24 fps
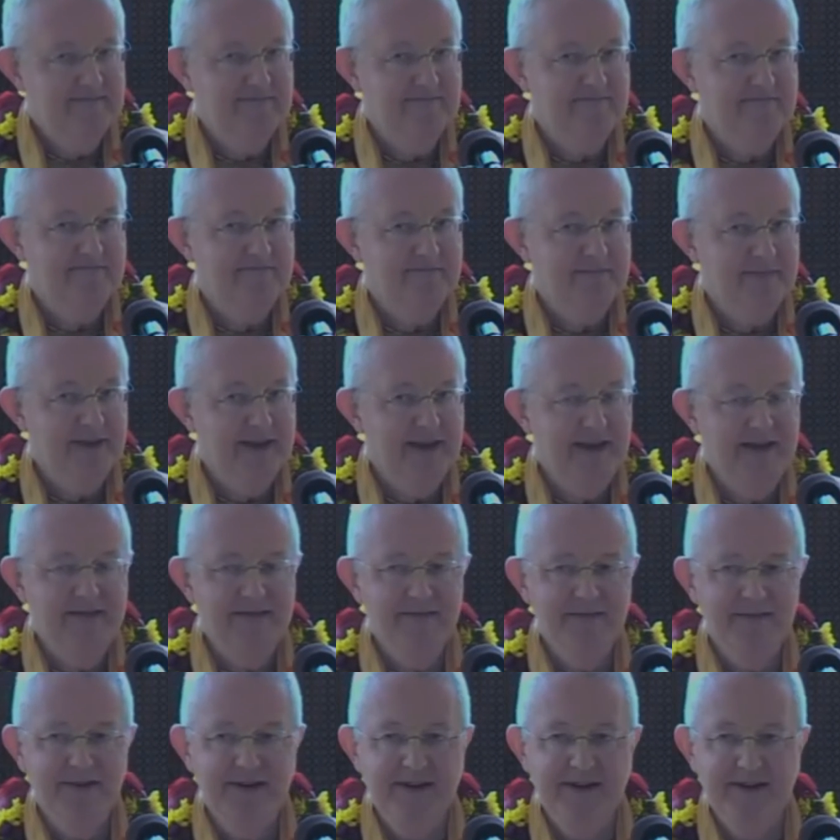he
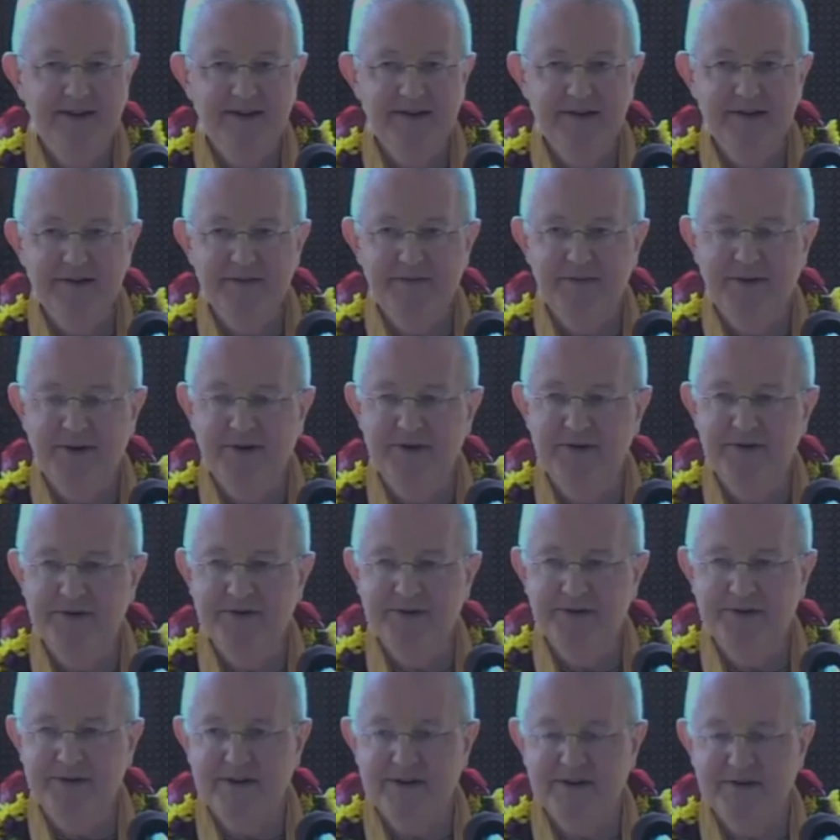invited his
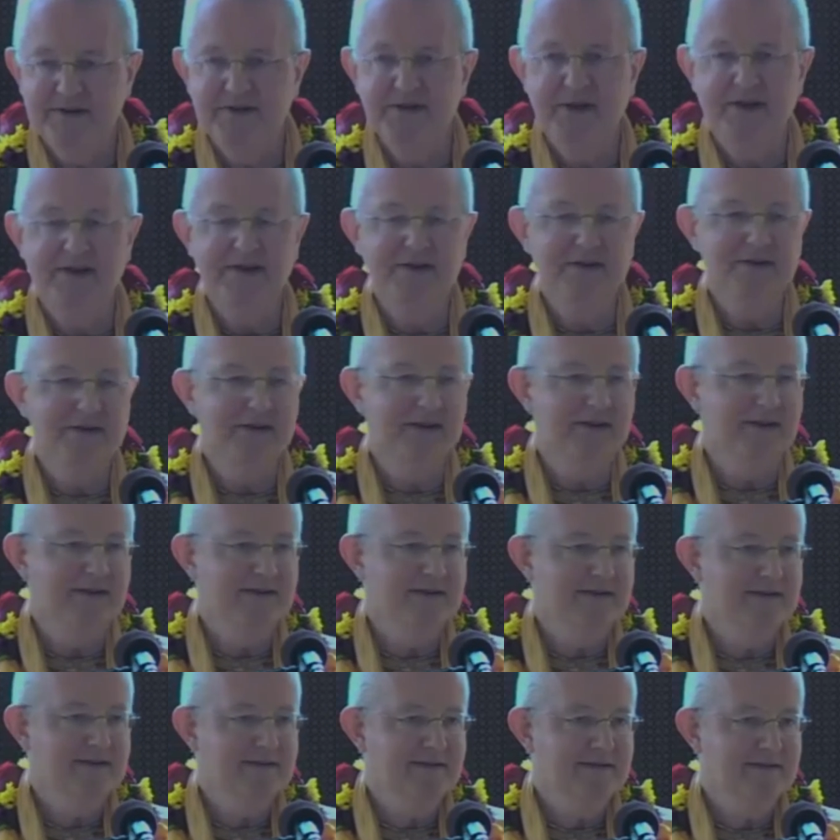brother-in-law, his
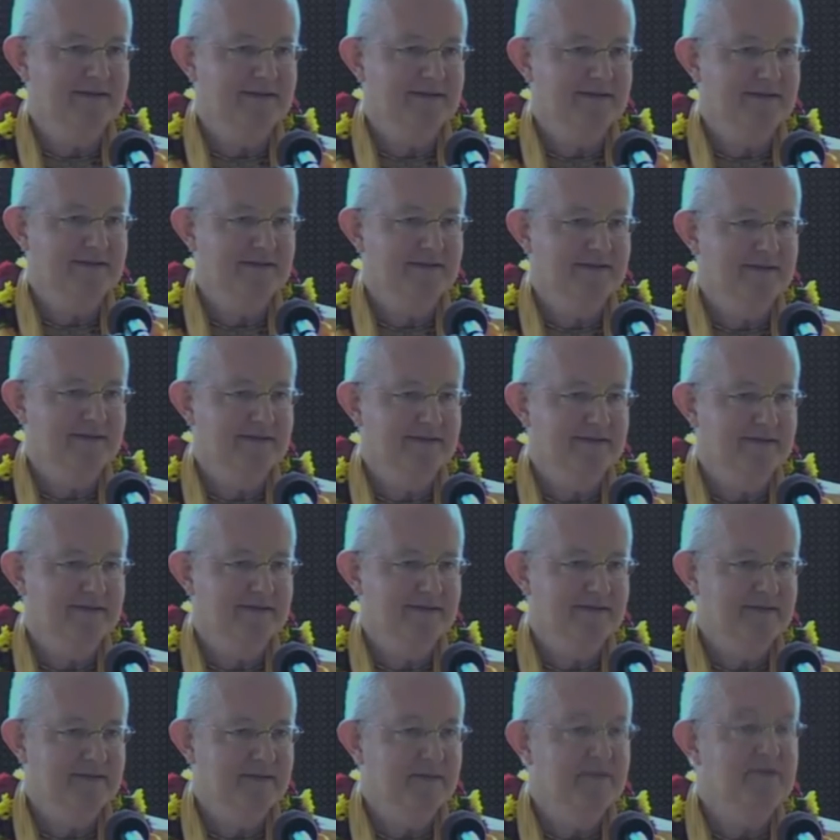son-in-law,
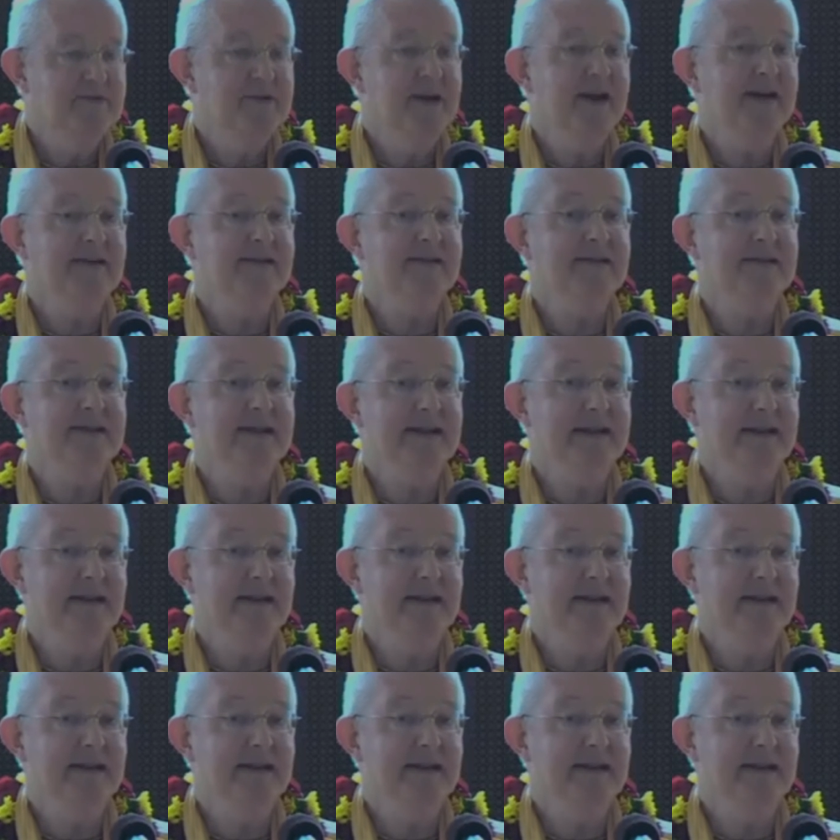who was actually,